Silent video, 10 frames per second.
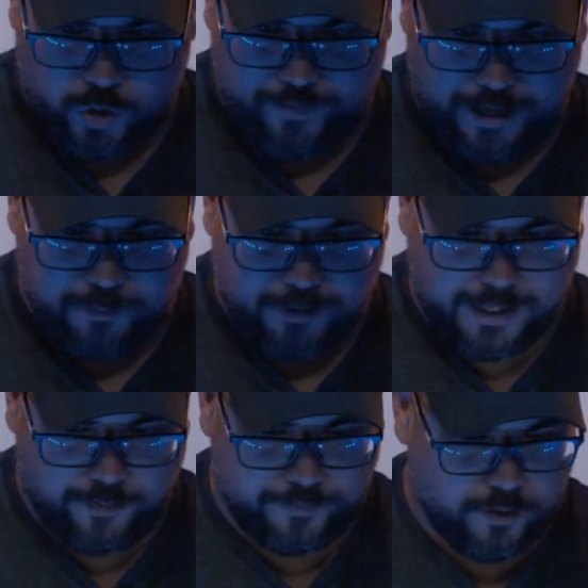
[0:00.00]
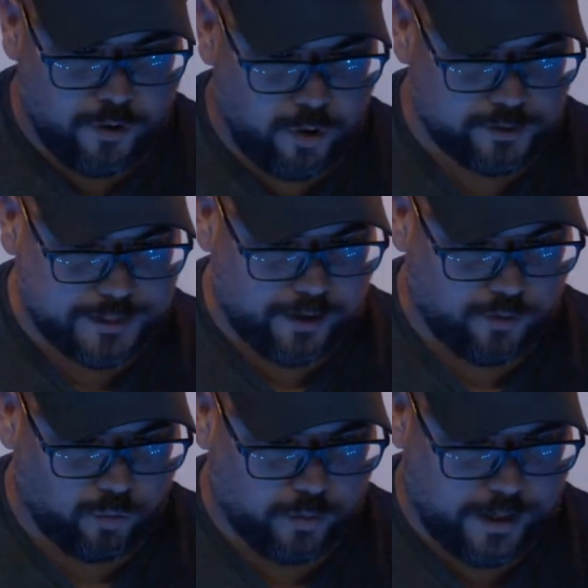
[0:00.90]
if anybody out there knows how
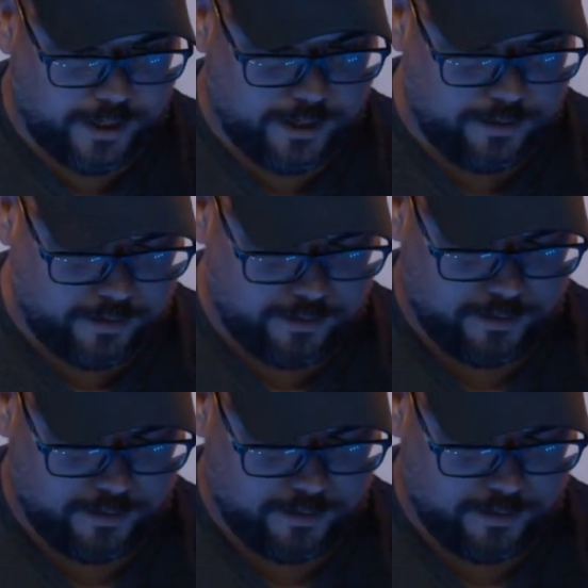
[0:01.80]
to raid,